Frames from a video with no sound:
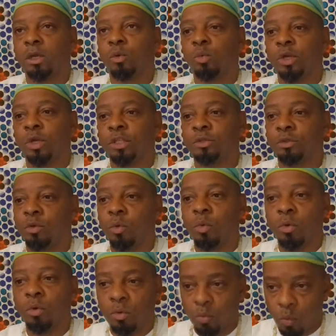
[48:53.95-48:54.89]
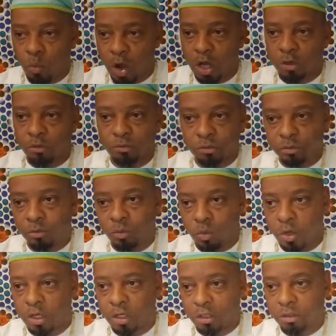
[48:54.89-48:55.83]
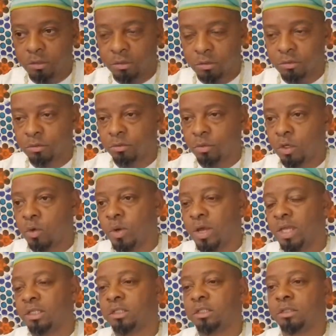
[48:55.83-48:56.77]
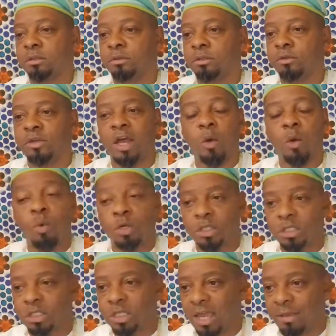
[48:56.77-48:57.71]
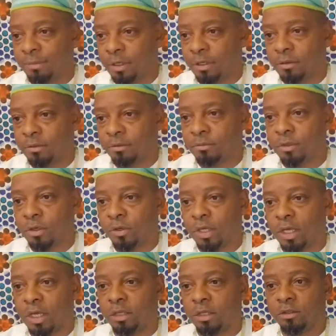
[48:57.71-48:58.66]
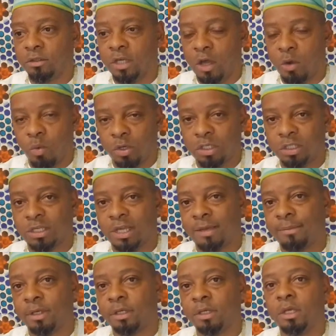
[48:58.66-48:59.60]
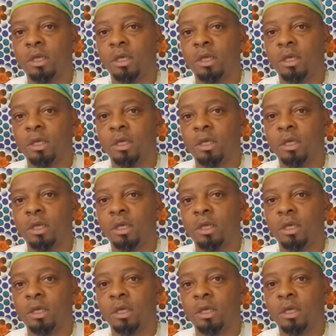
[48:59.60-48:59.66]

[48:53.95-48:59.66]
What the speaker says: with one request. You got one assignment, okay? You got one assignment,